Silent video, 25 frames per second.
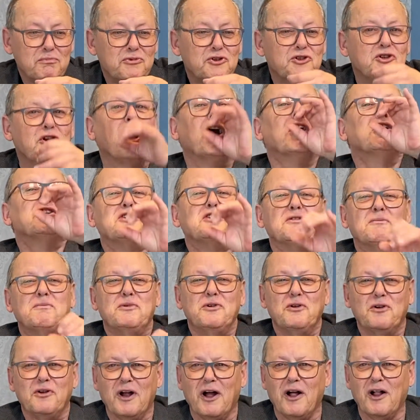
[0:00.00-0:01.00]
shots of
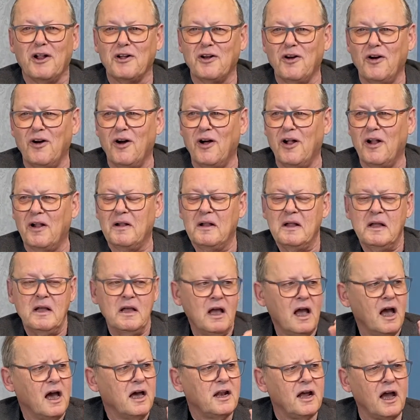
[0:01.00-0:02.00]
pure alcohol.
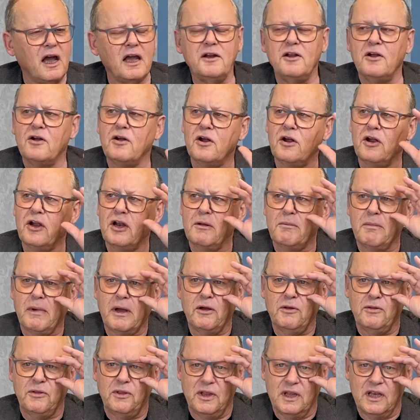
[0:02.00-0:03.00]
And I'd heard
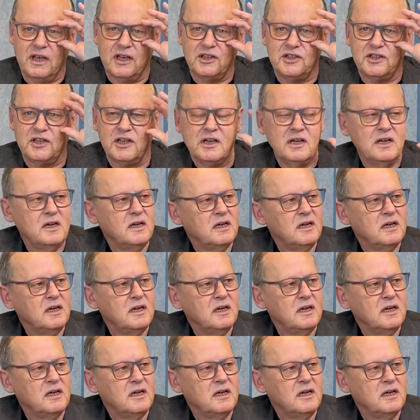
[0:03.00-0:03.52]
about this